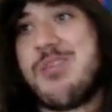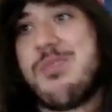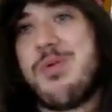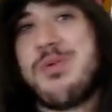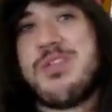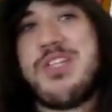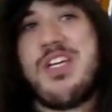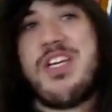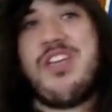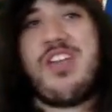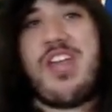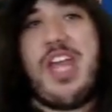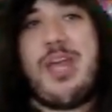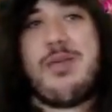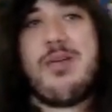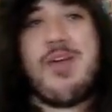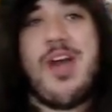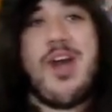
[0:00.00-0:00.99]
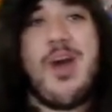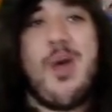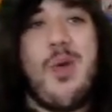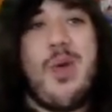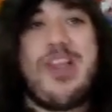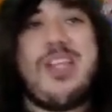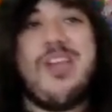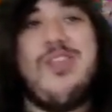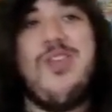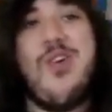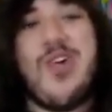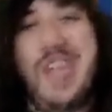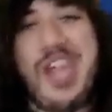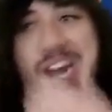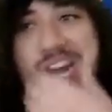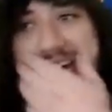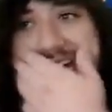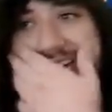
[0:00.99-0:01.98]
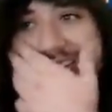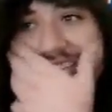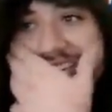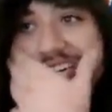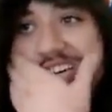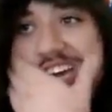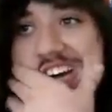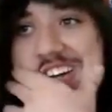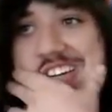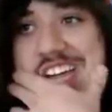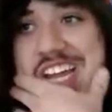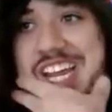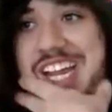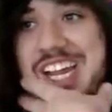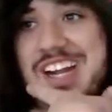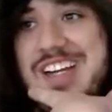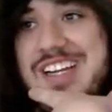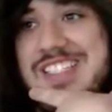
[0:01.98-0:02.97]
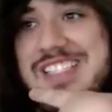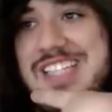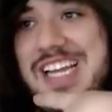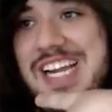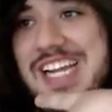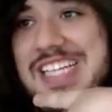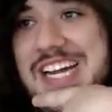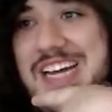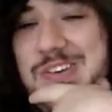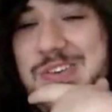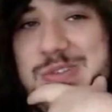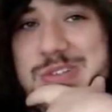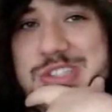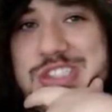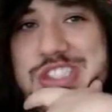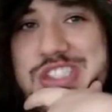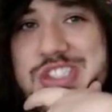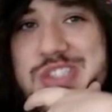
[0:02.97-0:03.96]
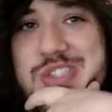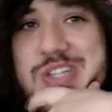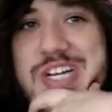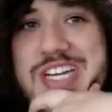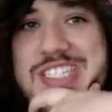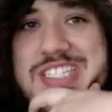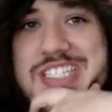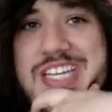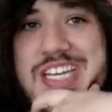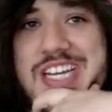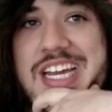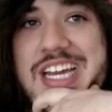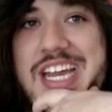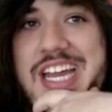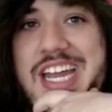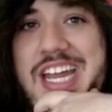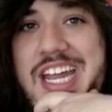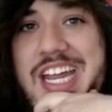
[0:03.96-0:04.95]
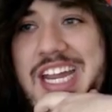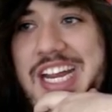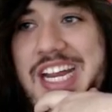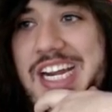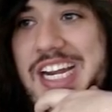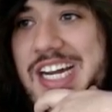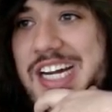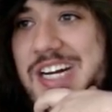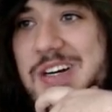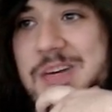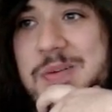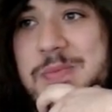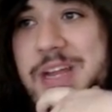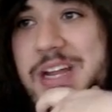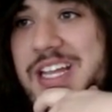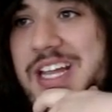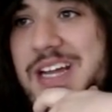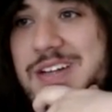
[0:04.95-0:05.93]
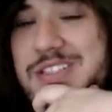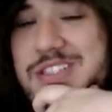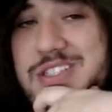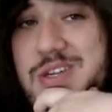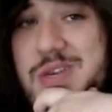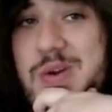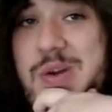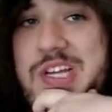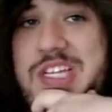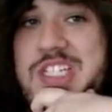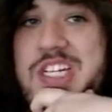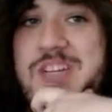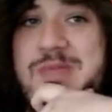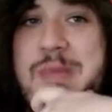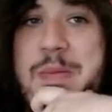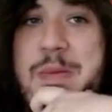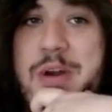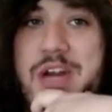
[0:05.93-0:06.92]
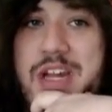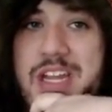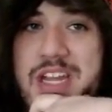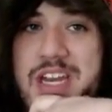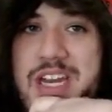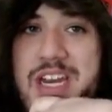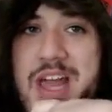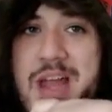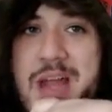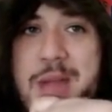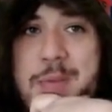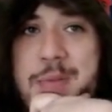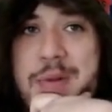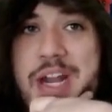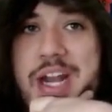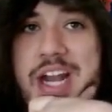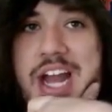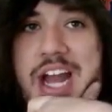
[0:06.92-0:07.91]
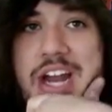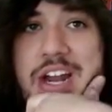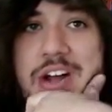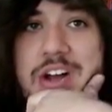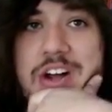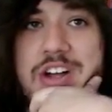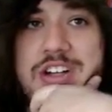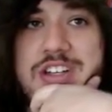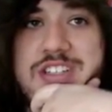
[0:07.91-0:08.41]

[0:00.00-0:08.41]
But we'll see another game with the Volcanion Turtonator deck here in a second. That one was just crazy, and oh man, that was just a great start for my opponent. I cannot complain at all.